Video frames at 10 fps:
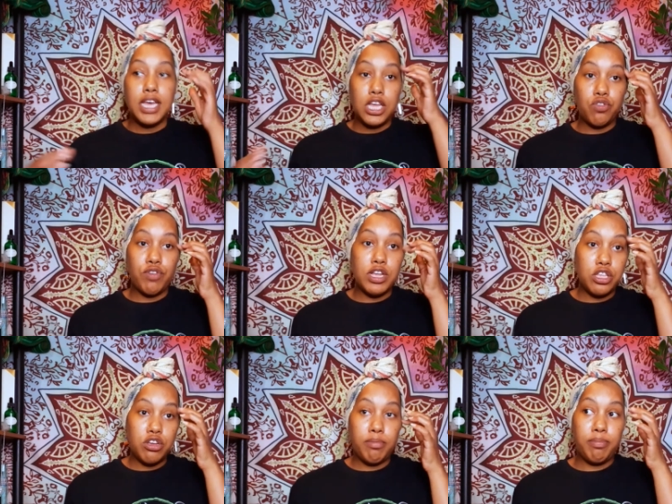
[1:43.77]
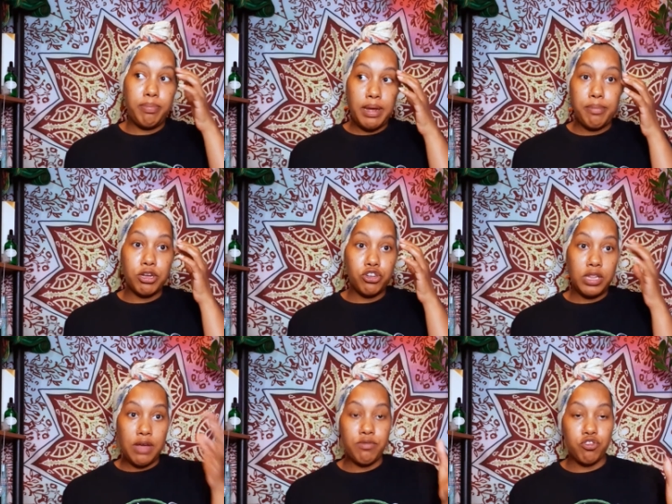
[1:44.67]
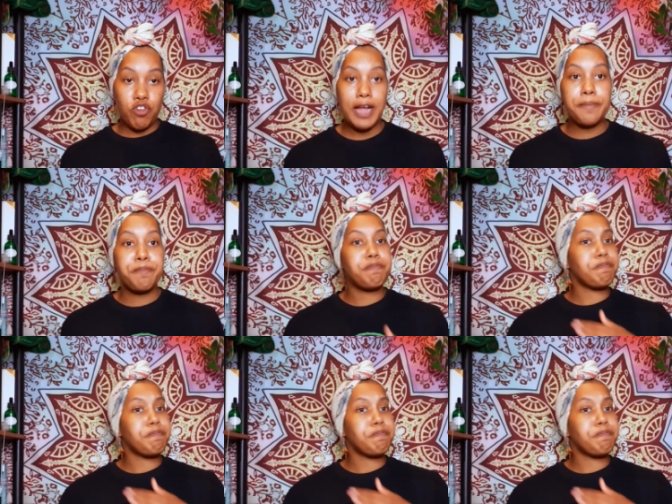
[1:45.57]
It's raising your blood pressure levels, right?